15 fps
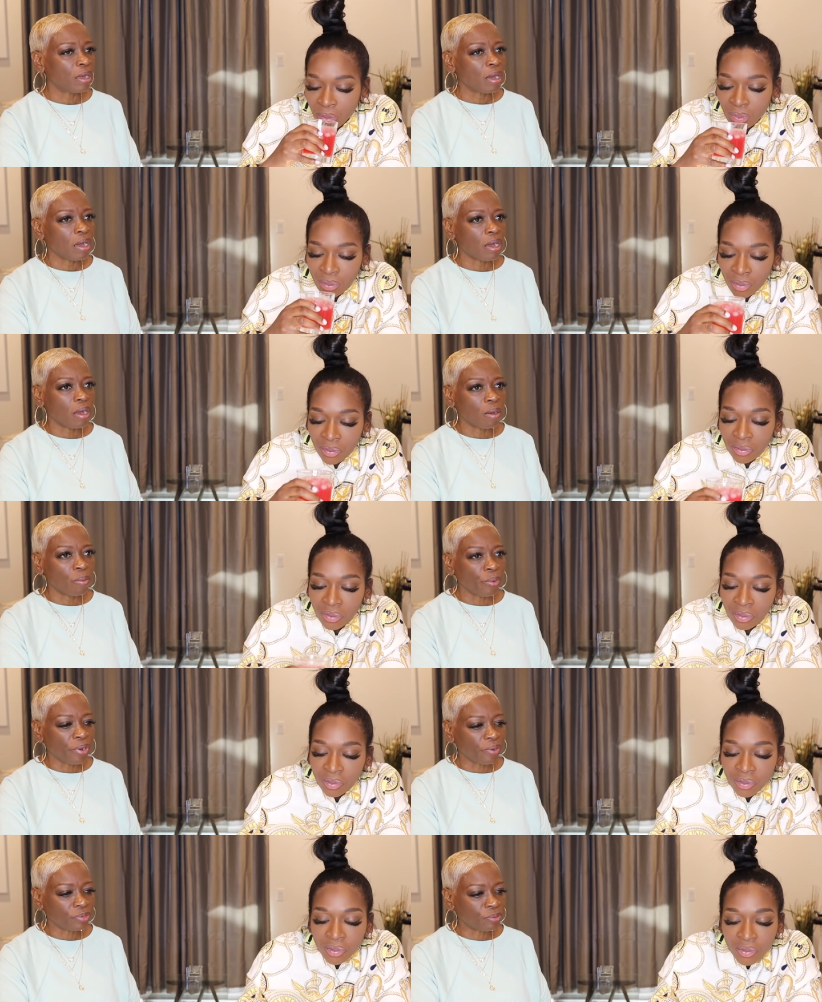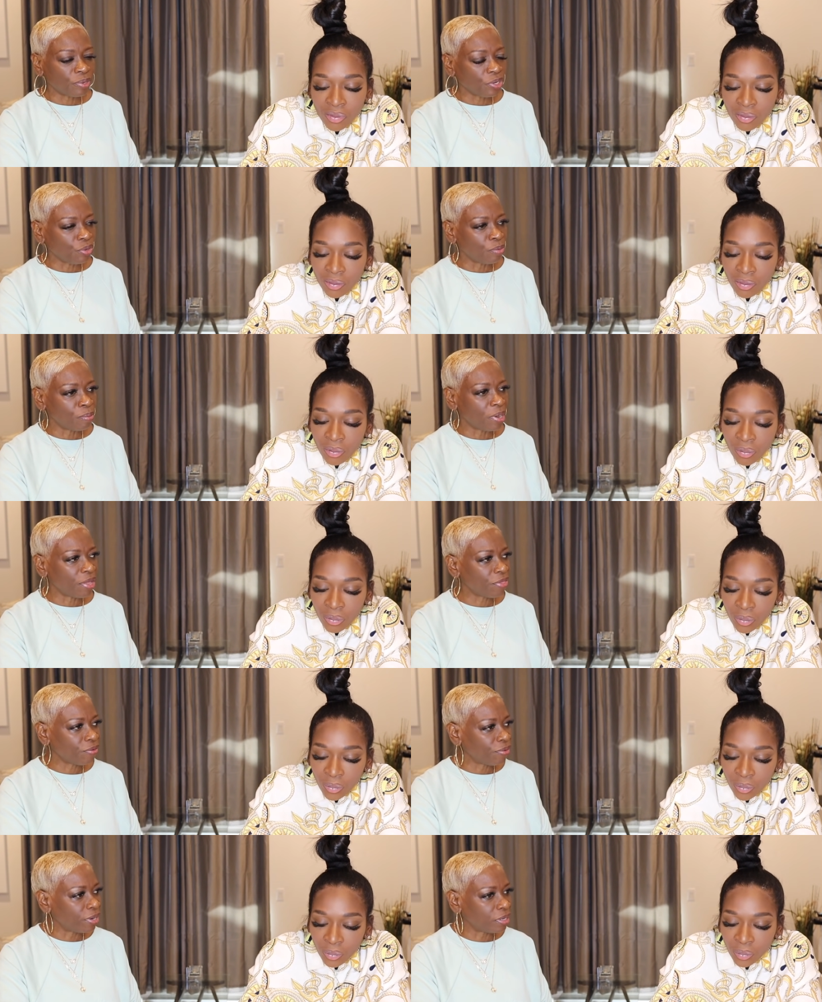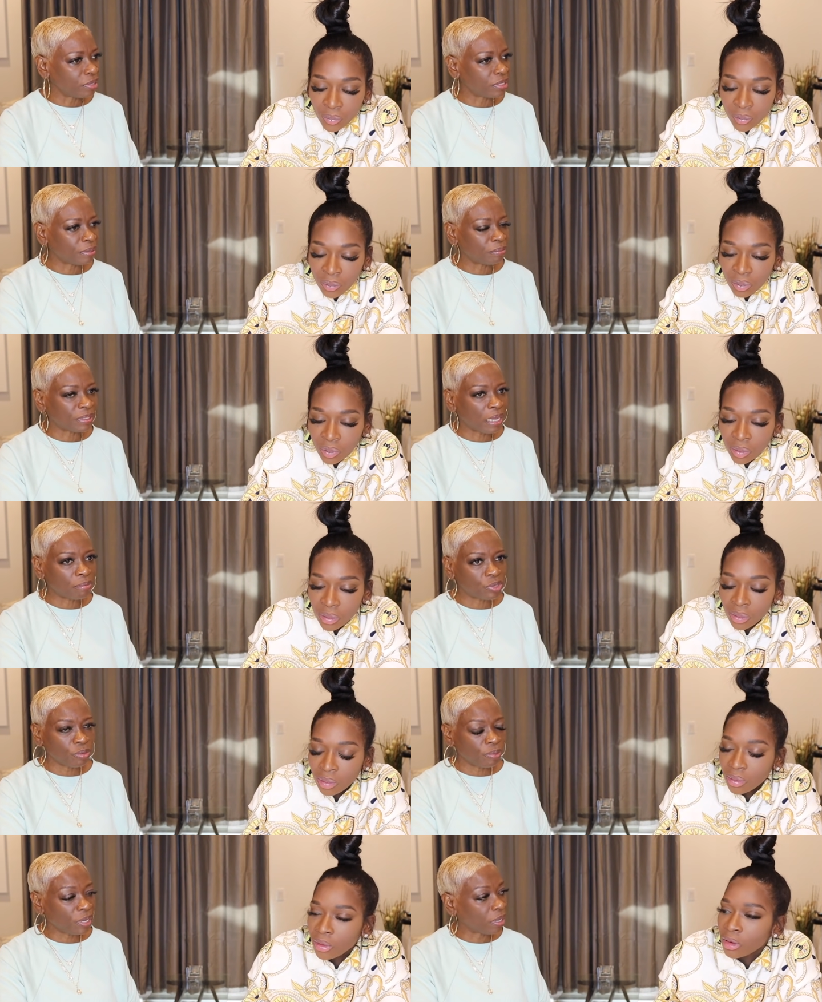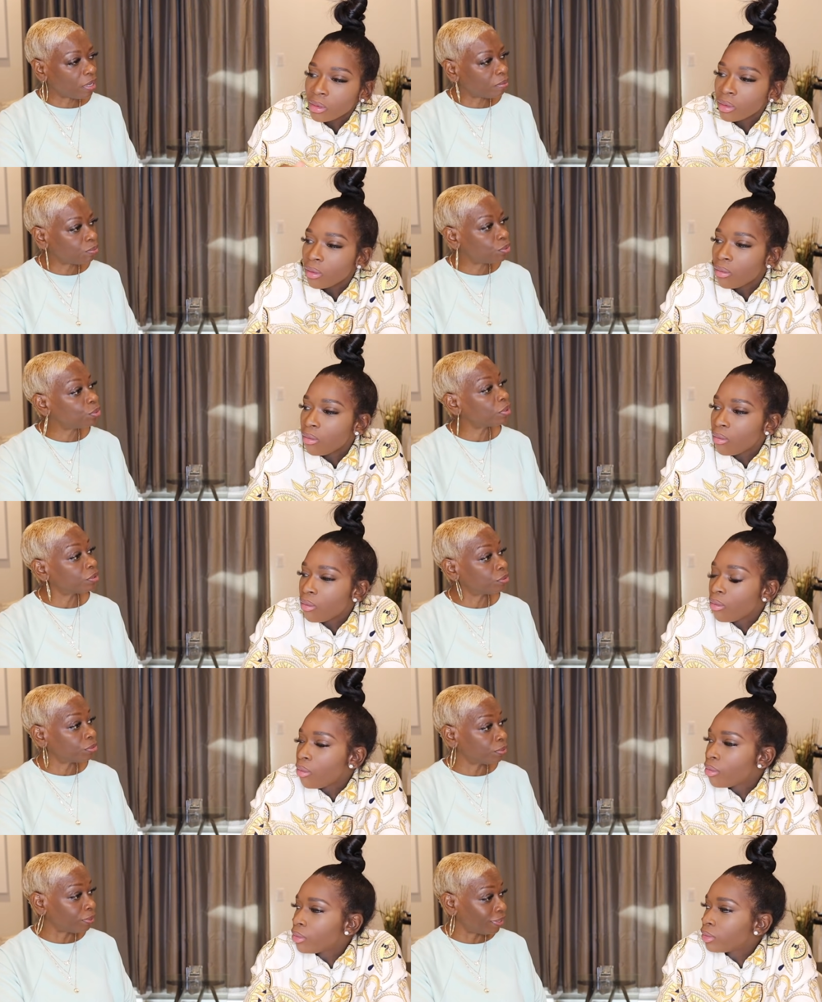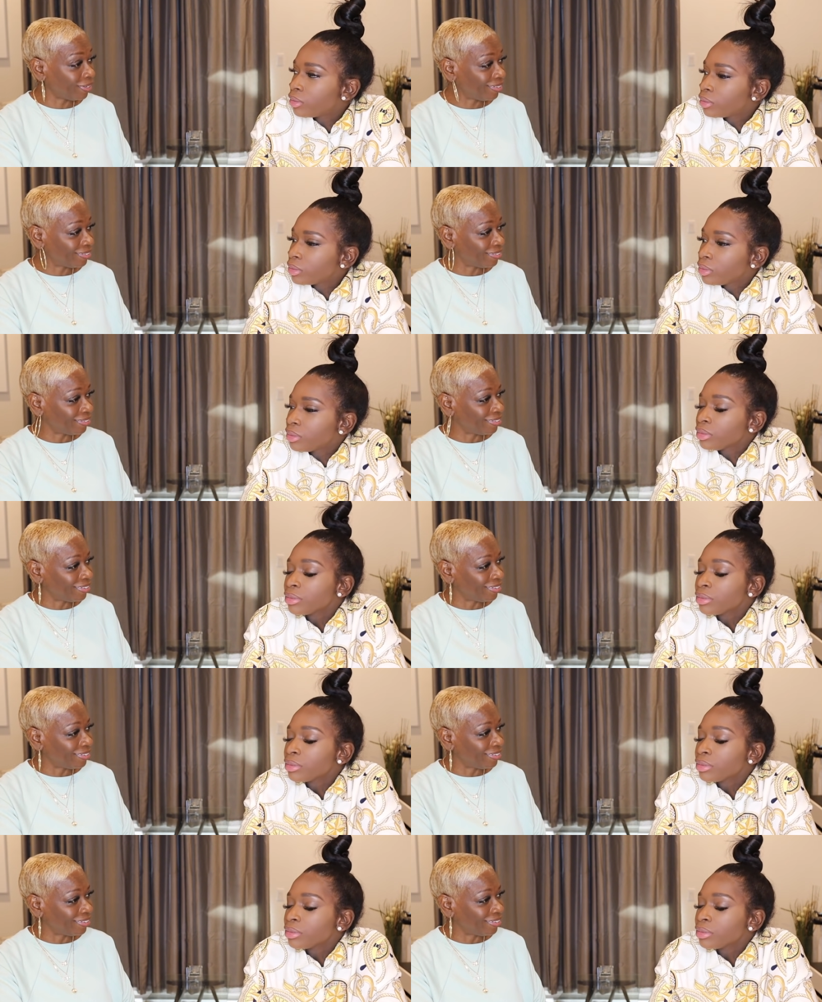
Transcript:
Speaker 1: Mm-hmm. Um, whereas when you're mothering, sometimes you become too controlling,